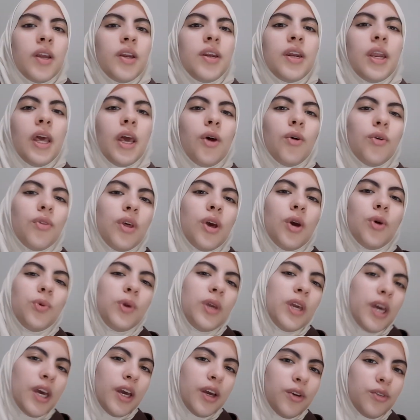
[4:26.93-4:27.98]
Now that we
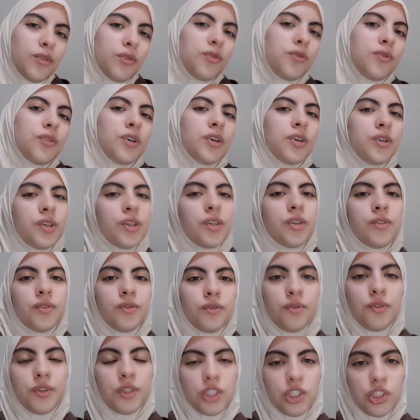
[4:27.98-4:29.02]
have
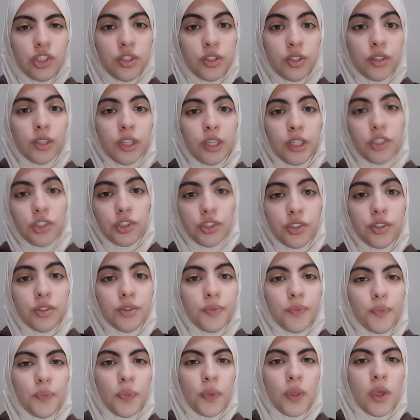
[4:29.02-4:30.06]
finish the lecture,
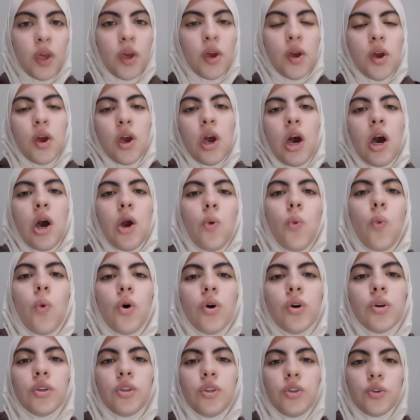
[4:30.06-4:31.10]
I
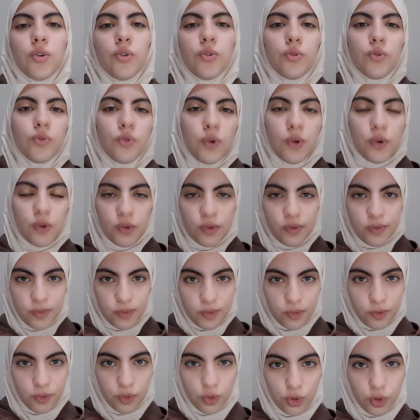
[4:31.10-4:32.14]
want you,
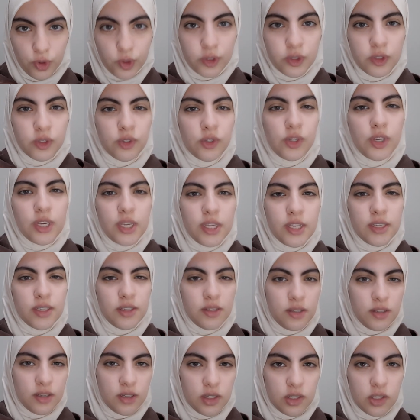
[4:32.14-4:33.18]
for
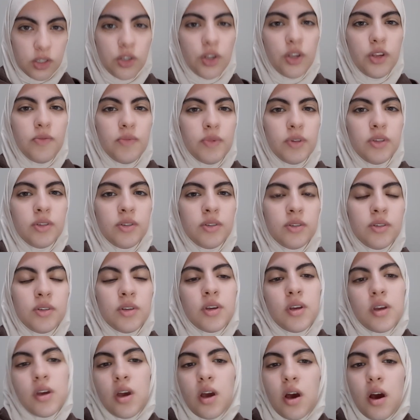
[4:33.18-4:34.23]
today's assignment,
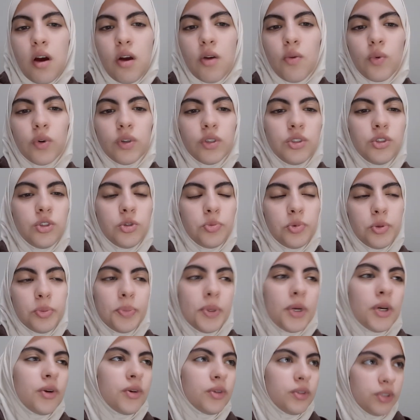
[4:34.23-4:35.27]
I want you to
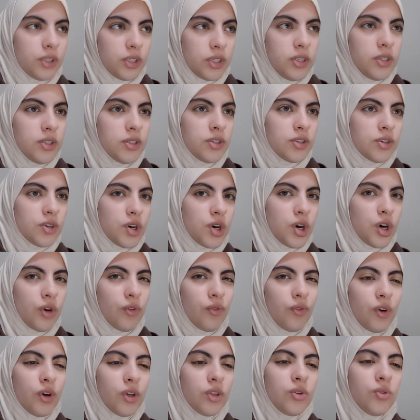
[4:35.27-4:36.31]
prepare a list of
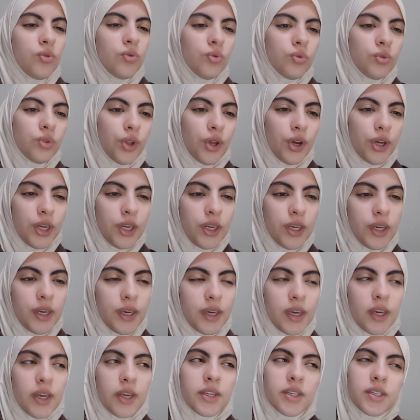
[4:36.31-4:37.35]
what you
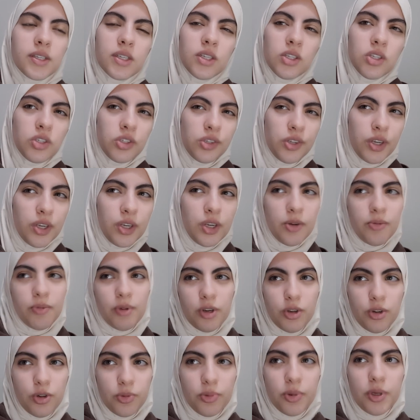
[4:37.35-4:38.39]
like and dislike about
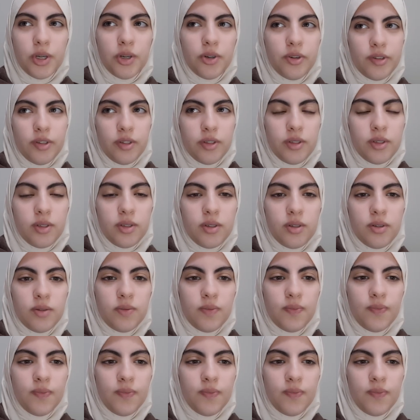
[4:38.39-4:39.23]
your parents.